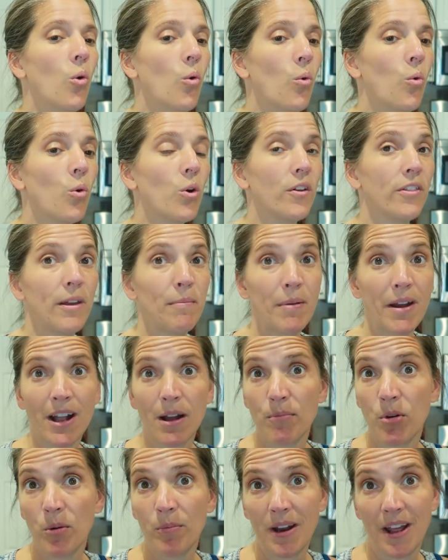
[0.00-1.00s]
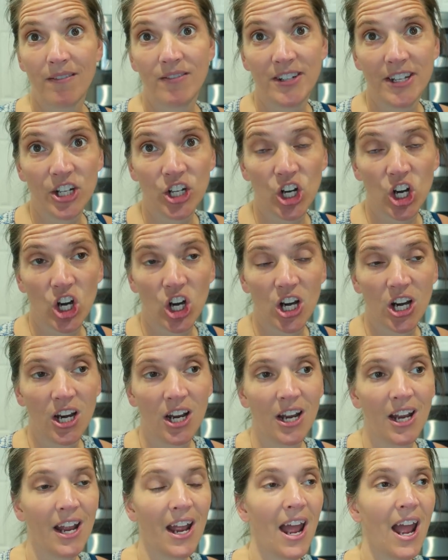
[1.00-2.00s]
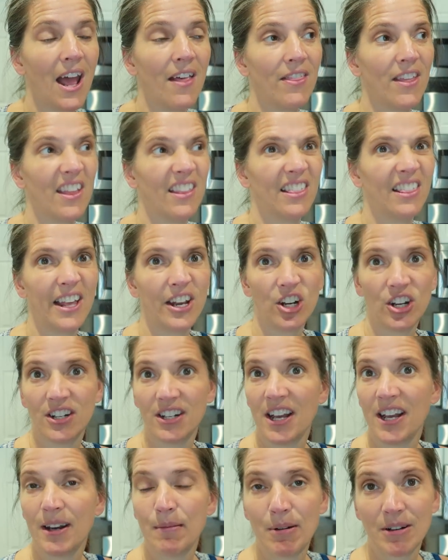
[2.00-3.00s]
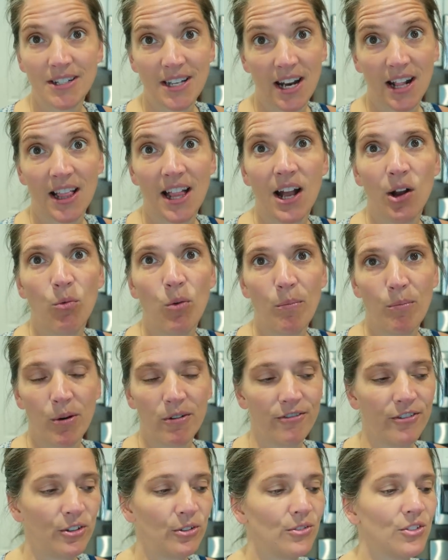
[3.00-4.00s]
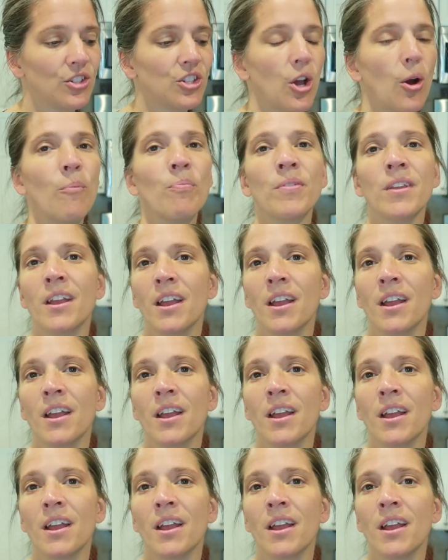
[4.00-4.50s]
or they might come home and have dinner and then later at night about 10 o'clock want more food so